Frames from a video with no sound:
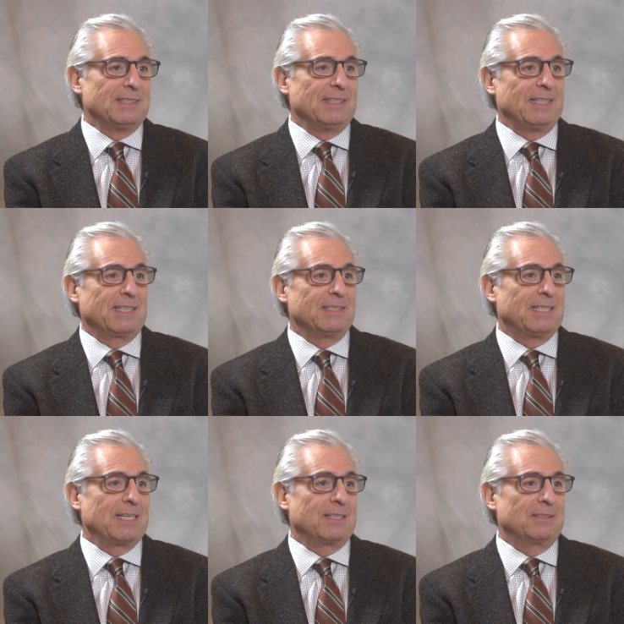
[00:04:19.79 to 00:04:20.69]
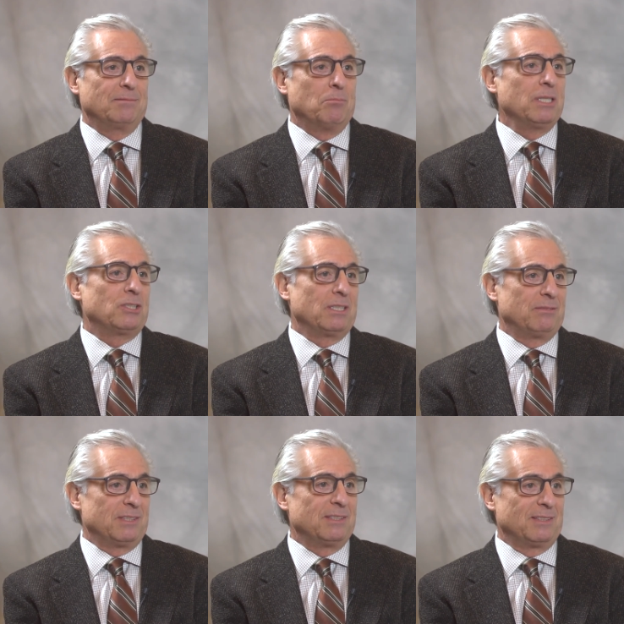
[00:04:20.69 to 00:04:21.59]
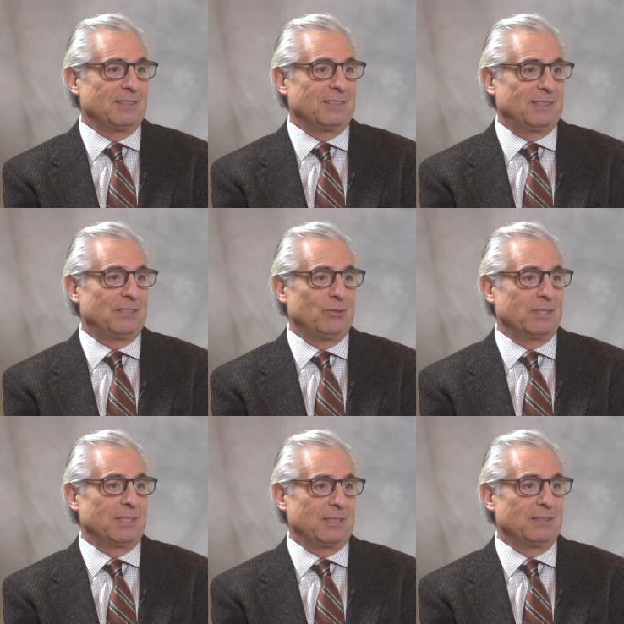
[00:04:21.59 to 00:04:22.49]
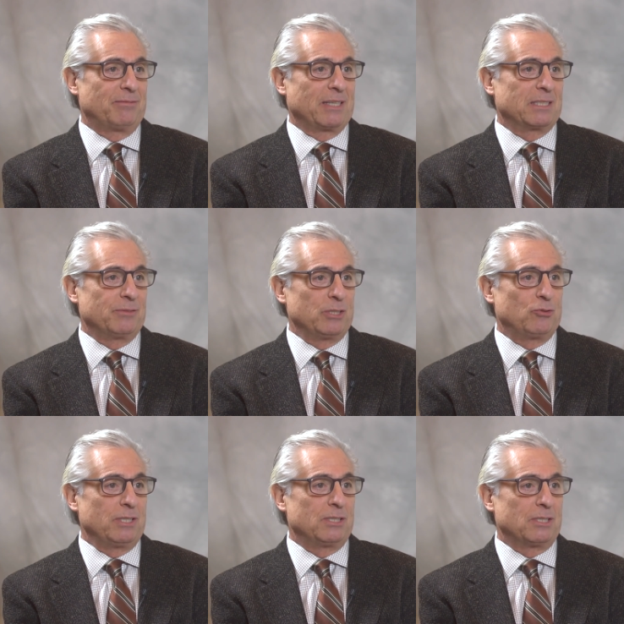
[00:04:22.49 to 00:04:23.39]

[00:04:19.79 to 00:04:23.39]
and it can take months even to really effectively treat